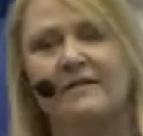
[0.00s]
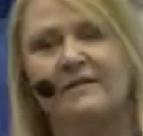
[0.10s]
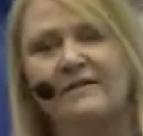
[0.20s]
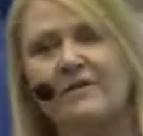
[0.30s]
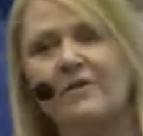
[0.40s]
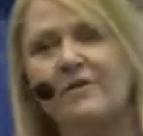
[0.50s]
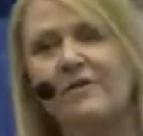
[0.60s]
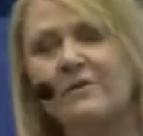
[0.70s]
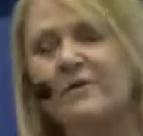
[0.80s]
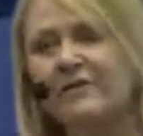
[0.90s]
So,
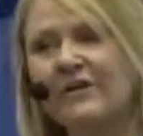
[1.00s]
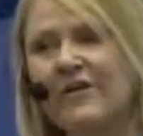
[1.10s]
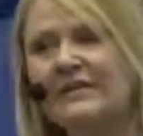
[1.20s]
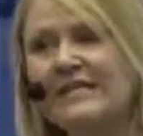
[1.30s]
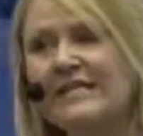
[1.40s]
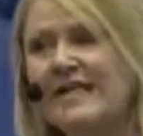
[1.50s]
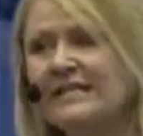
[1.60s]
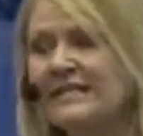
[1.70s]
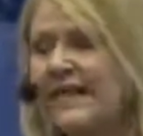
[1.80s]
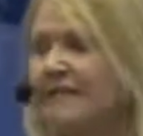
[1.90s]
moving on to the
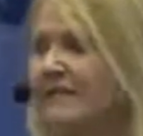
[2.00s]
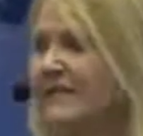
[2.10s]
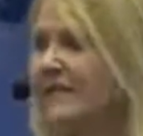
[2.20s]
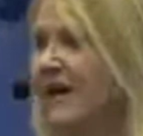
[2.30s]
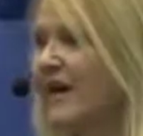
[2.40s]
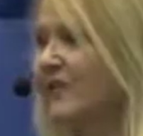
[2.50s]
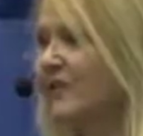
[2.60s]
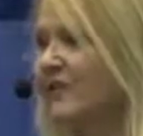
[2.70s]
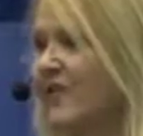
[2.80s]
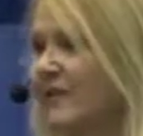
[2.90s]
next segment of the
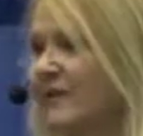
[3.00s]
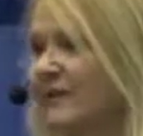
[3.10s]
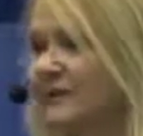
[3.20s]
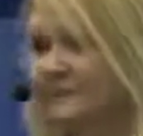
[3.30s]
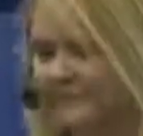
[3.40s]
$100 bill.